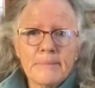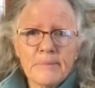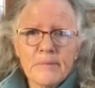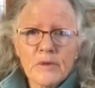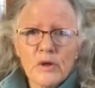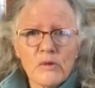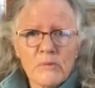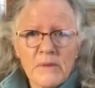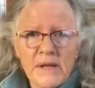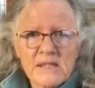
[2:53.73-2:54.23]

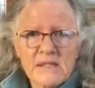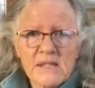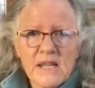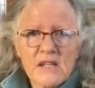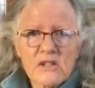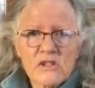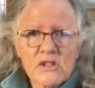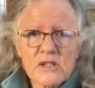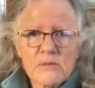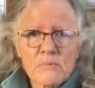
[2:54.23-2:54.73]
all my
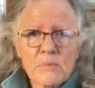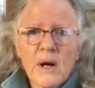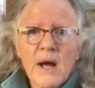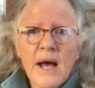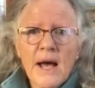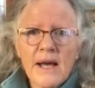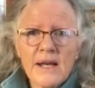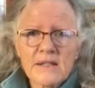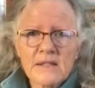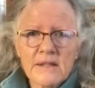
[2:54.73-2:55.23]
sketches
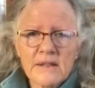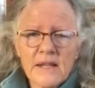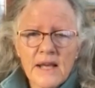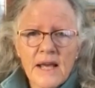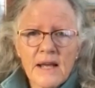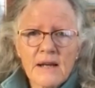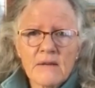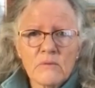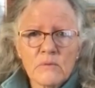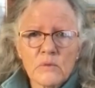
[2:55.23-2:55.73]
prior to
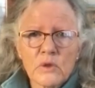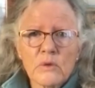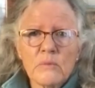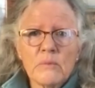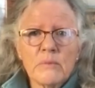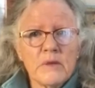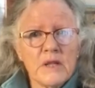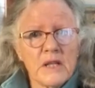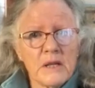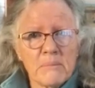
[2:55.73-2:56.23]
that were
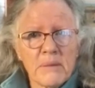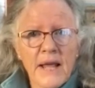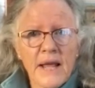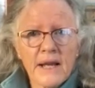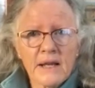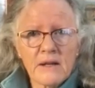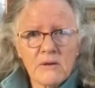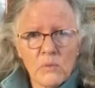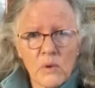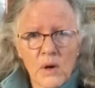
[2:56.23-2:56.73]
in
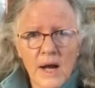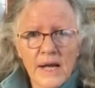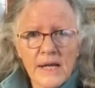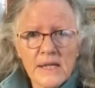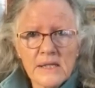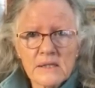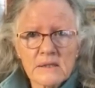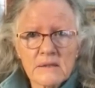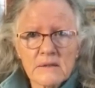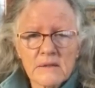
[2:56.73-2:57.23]
black and white,